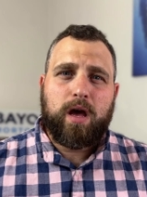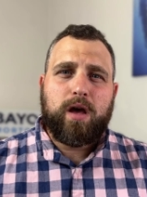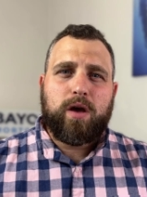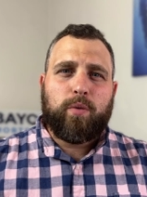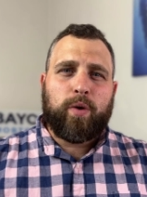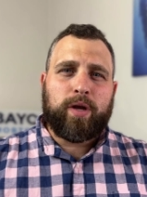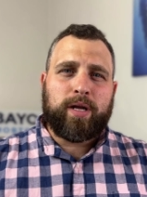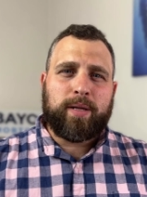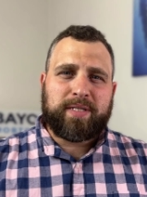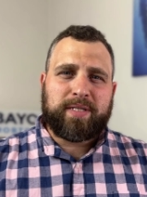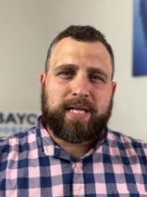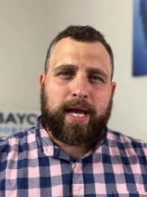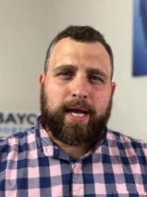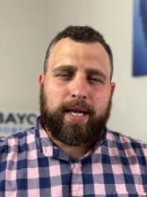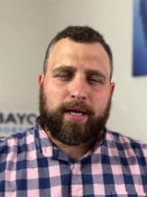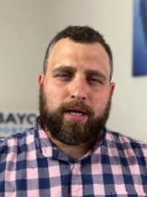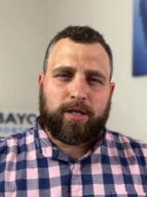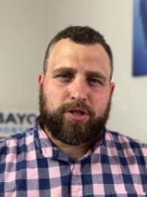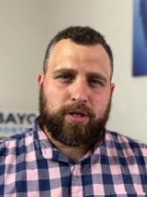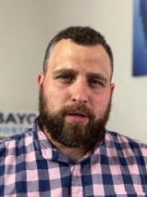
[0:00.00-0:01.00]
when
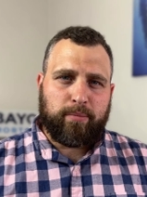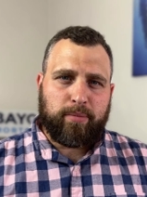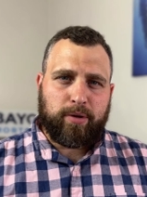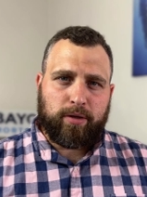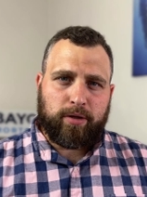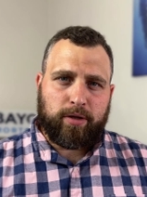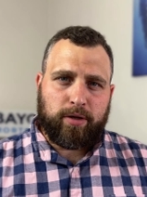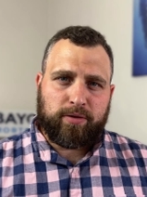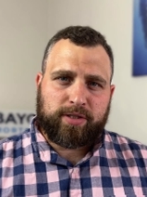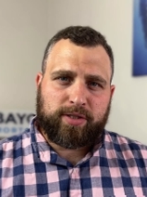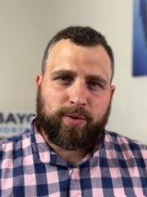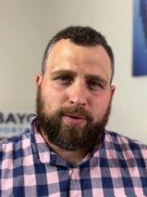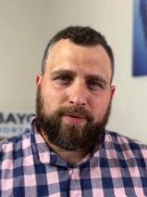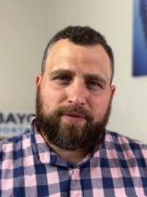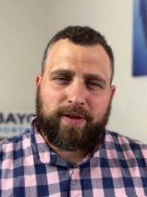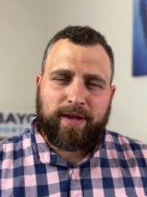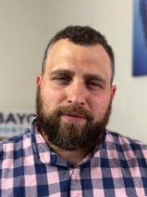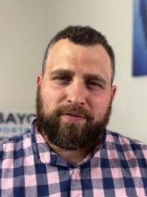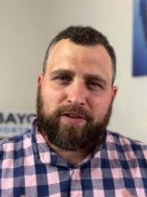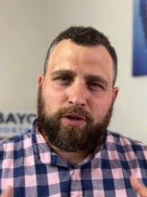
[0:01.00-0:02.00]
obtaining a jumbo loan. So if,
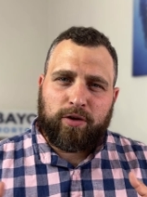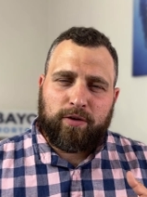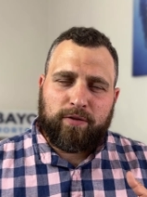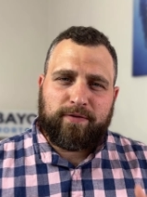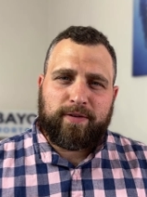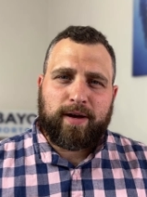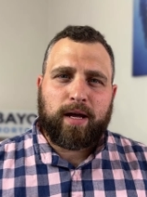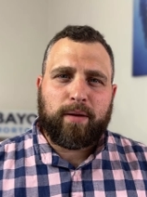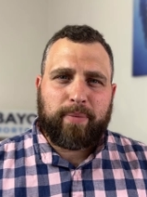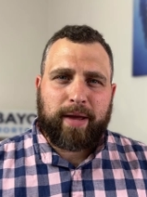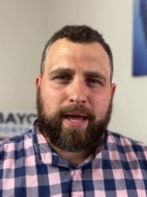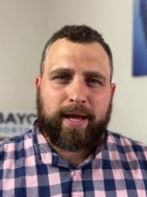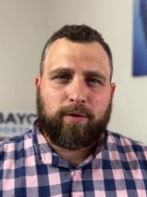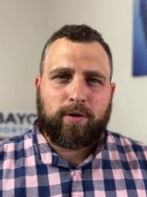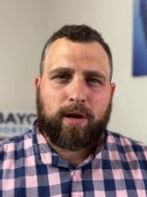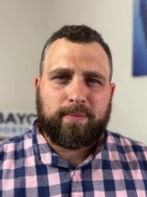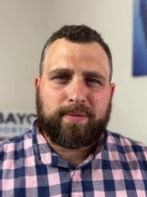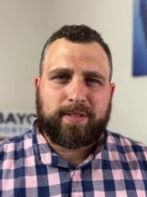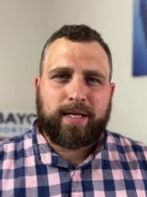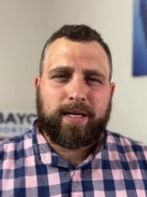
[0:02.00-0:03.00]
if you filed
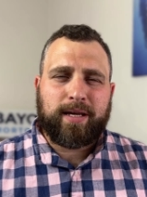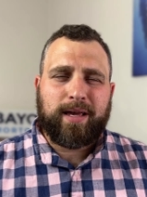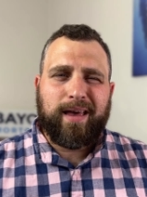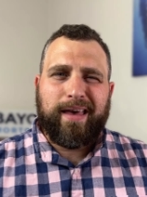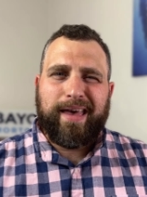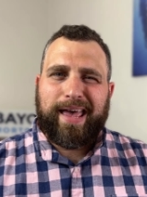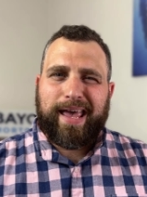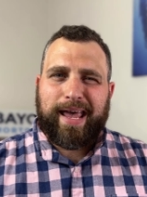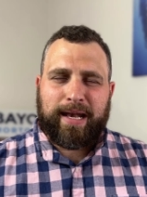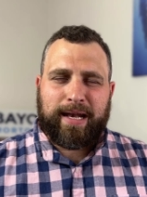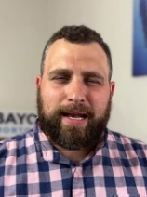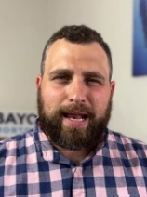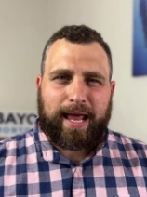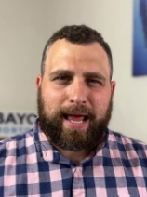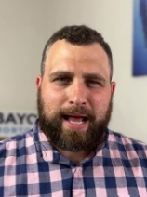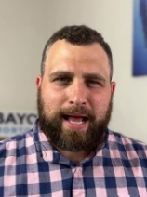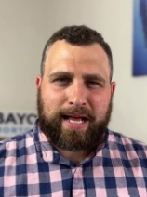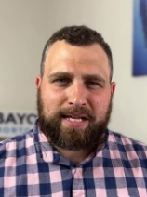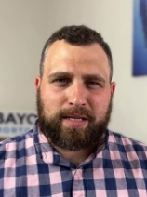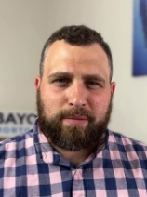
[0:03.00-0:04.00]
bankruptcy and it
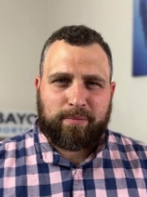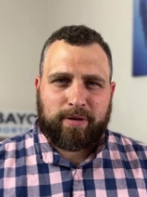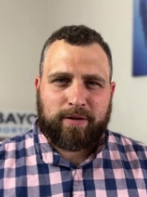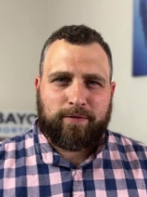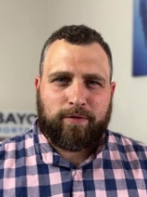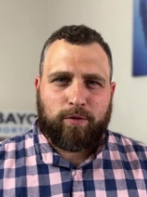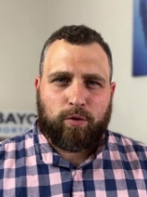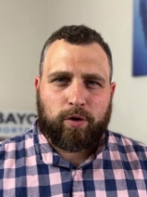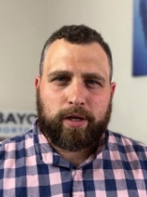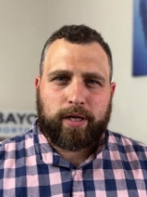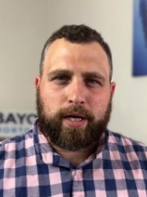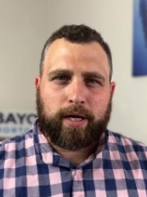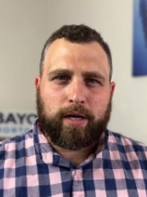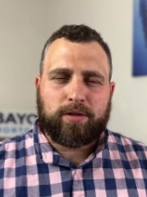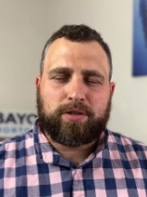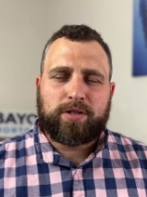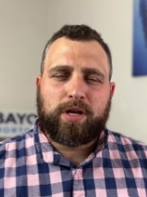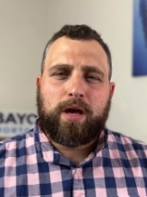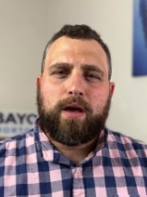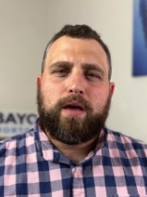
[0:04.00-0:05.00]
hasn't been four
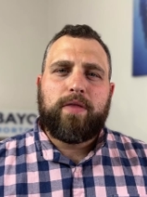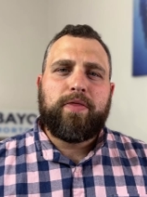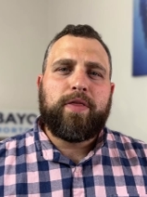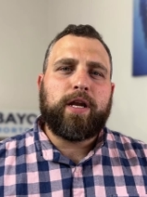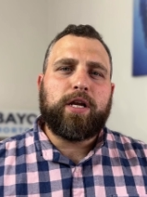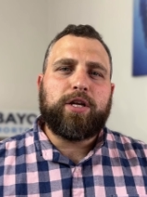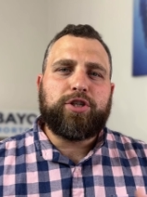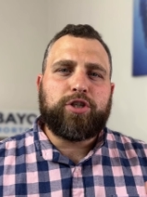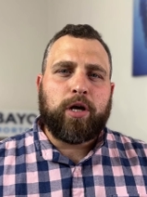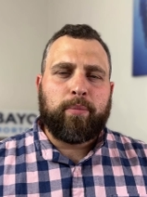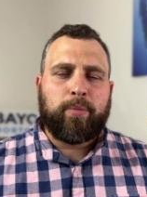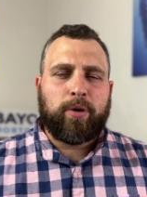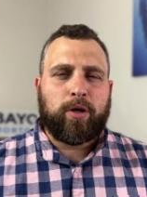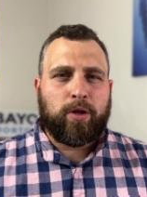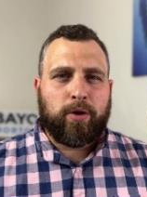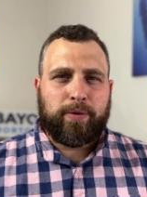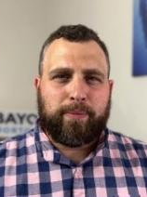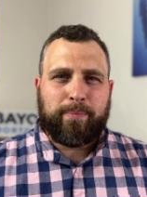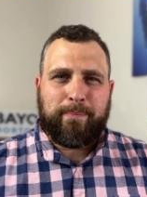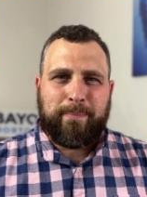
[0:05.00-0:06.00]
years, then a jumbo
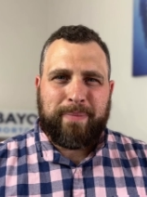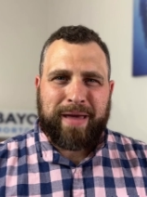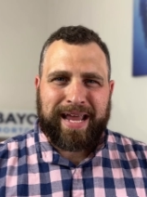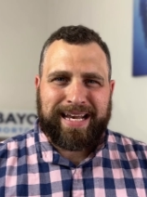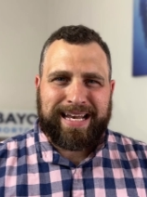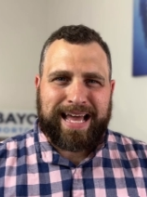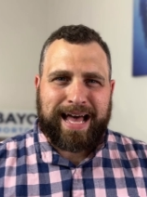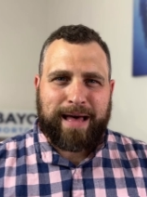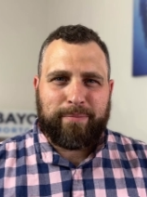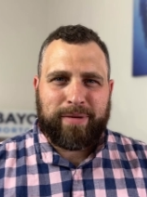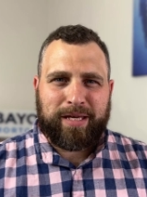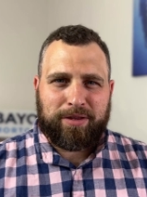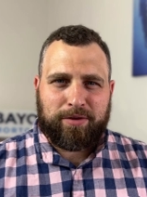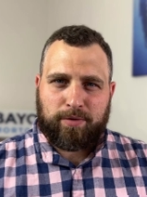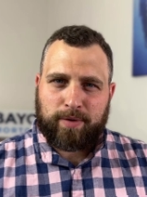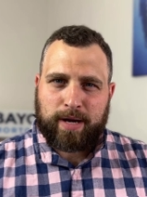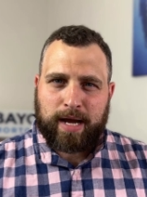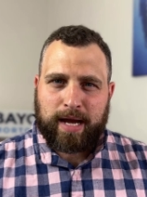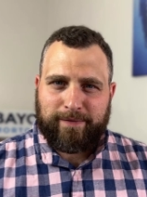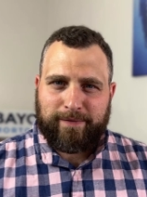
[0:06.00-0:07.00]
loan may not be the
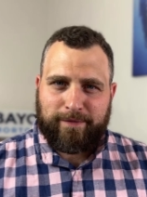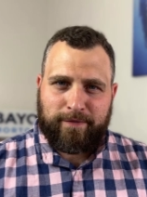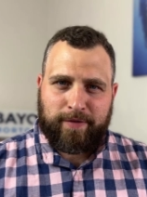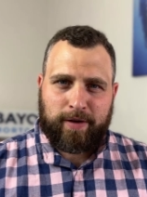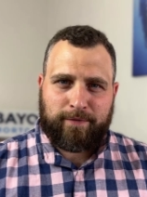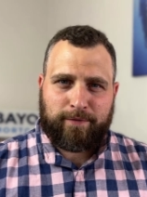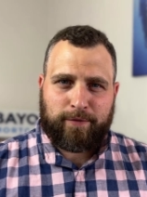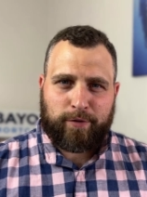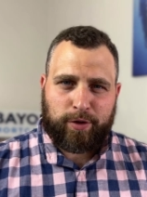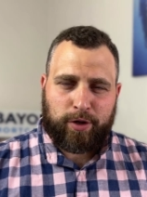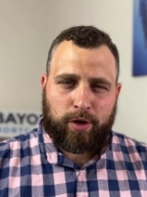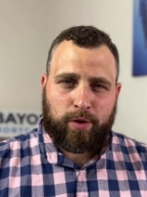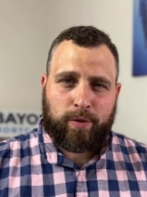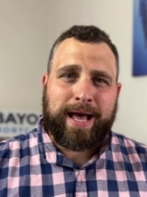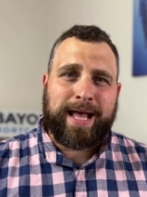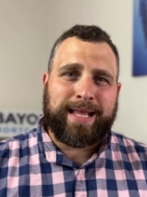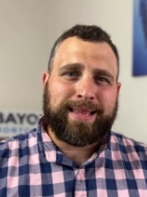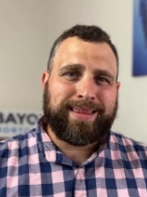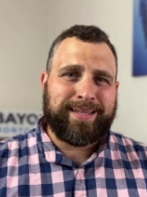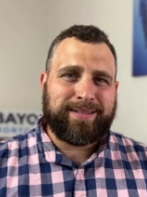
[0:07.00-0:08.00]
right fit for you
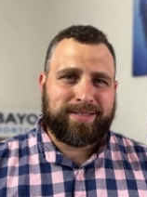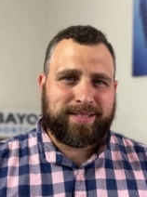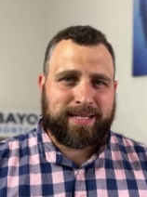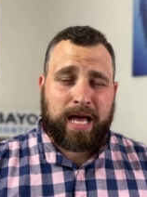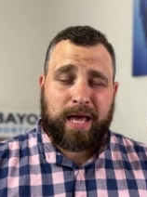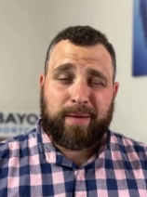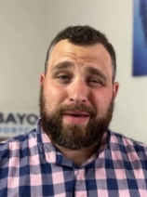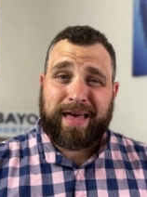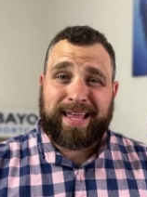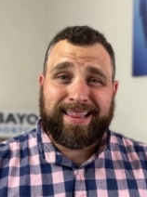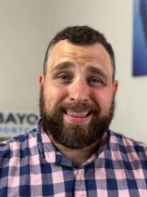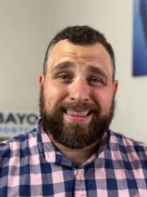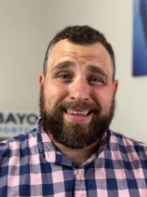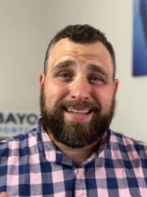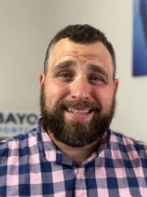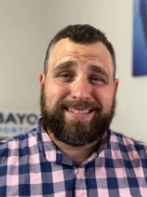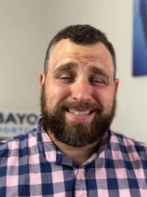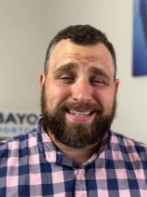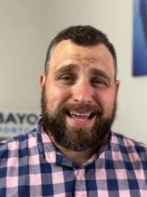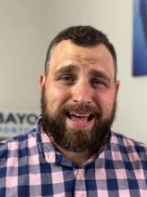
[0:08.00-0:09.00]
at this time, at
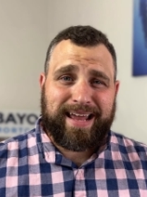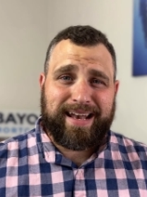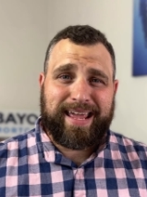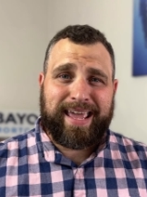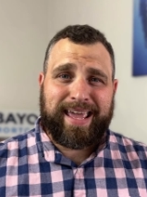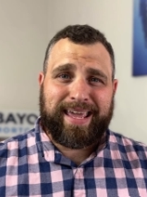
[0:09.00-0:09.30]
least not a